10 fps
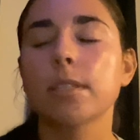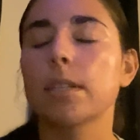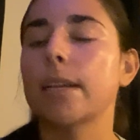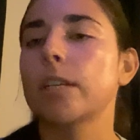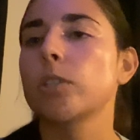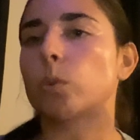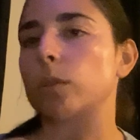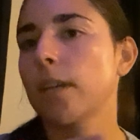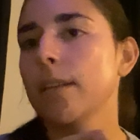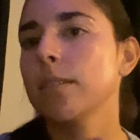like a stool
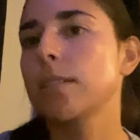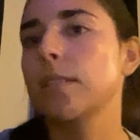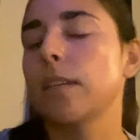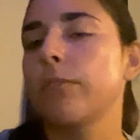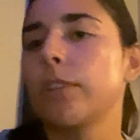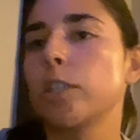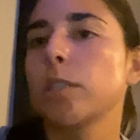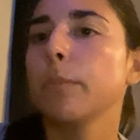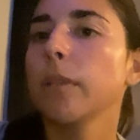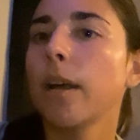test to see if there's
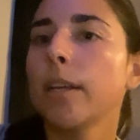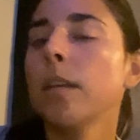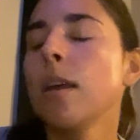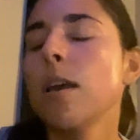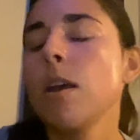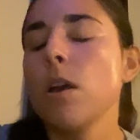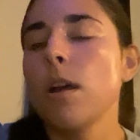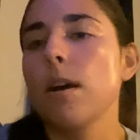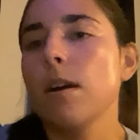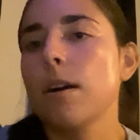blood
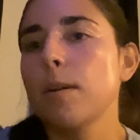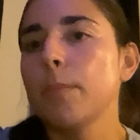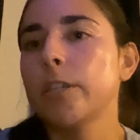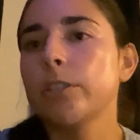in your